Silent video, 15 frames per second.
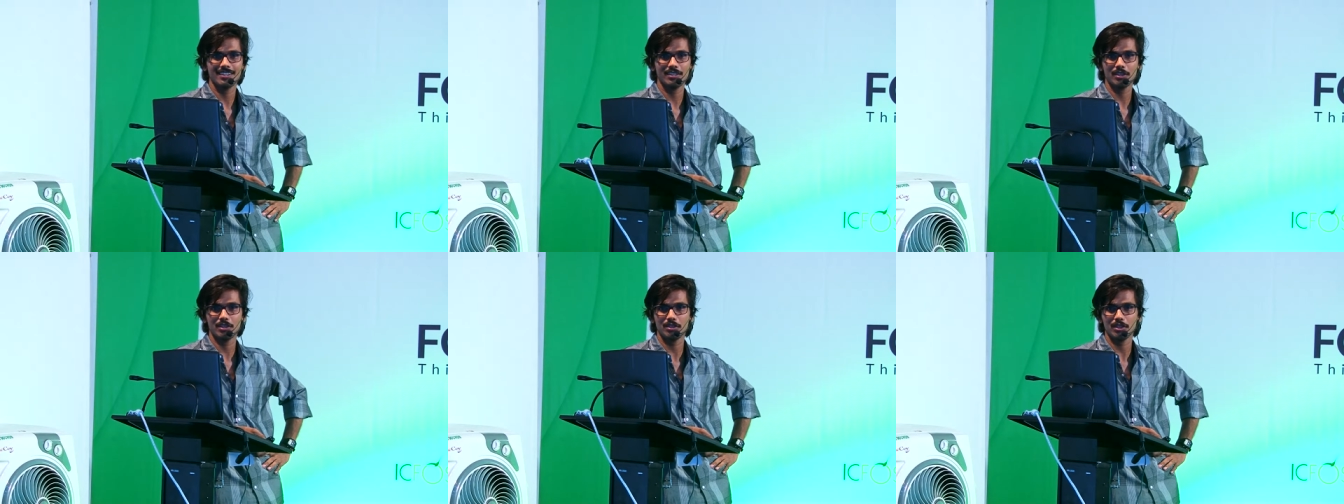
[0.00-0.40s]

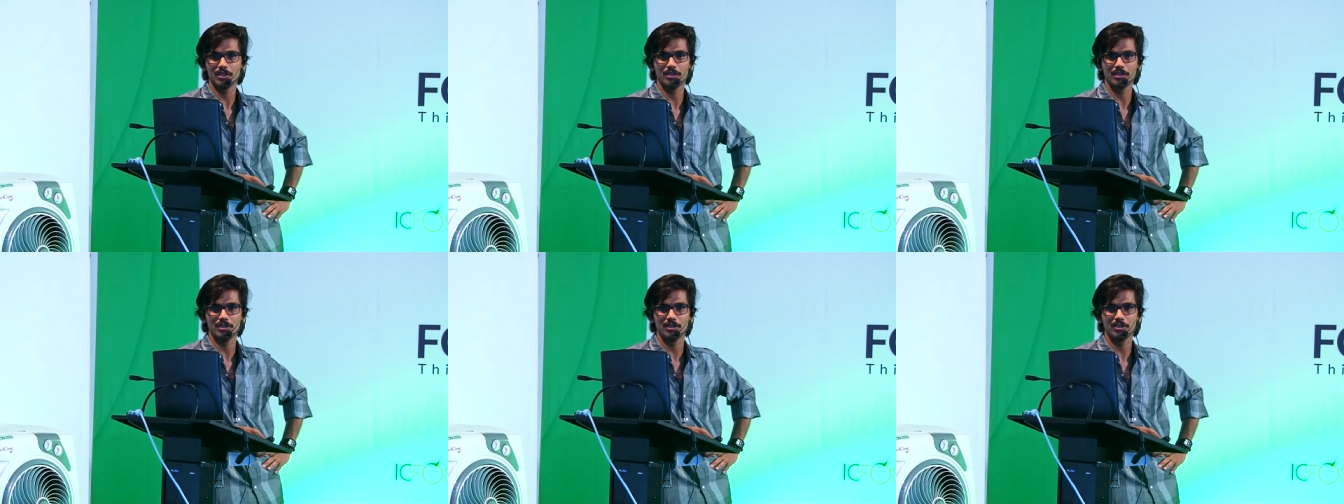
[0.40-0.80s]
No,
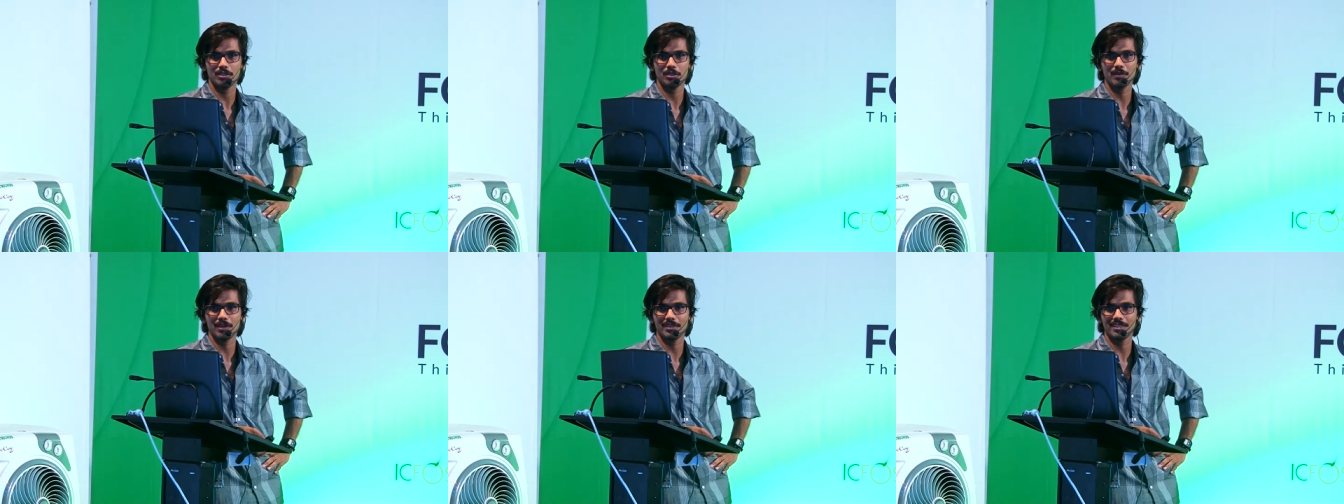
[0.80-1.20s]
don't don't
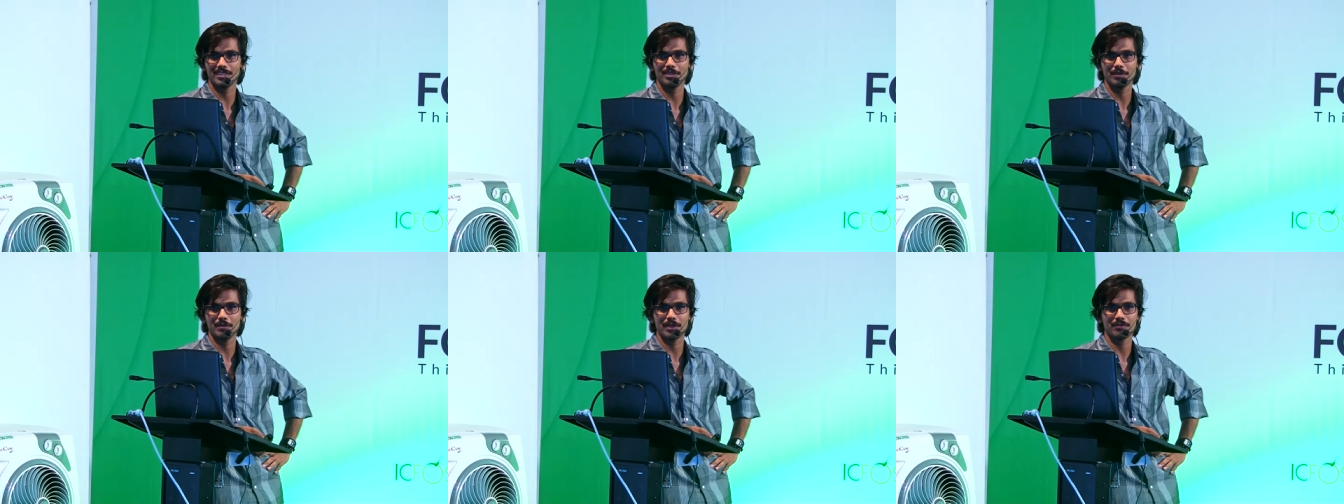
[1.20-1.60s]
don't be
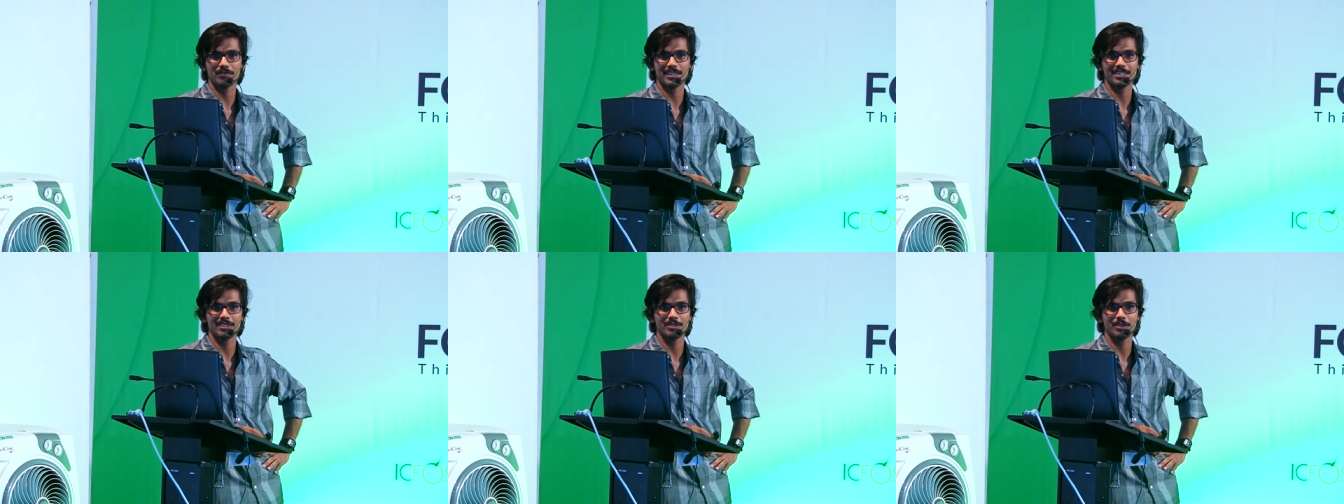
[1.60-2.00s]
don't be
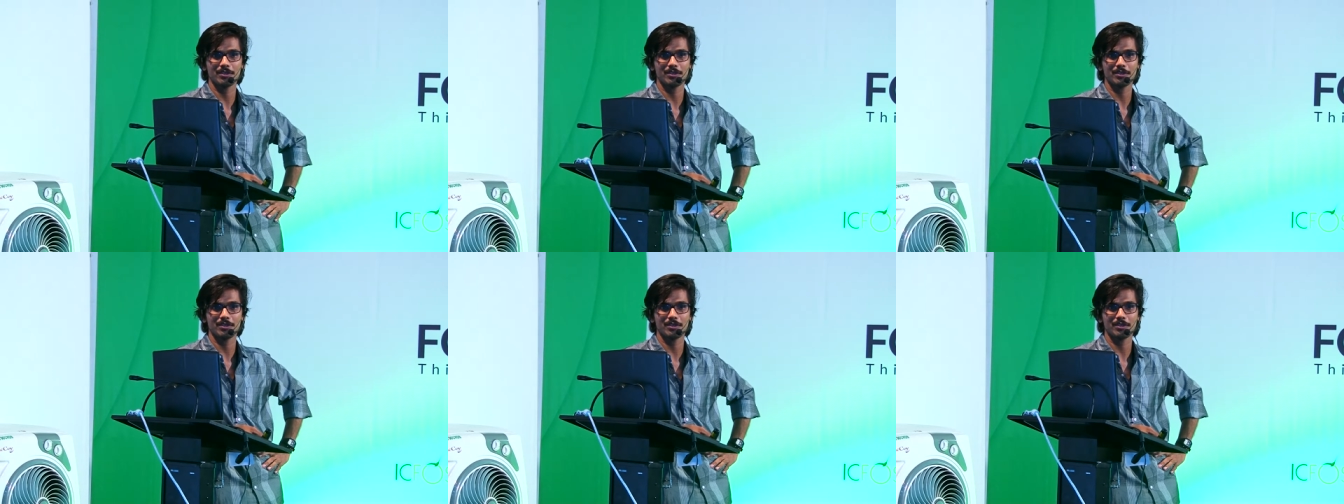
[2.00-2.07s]
afraid. Uh,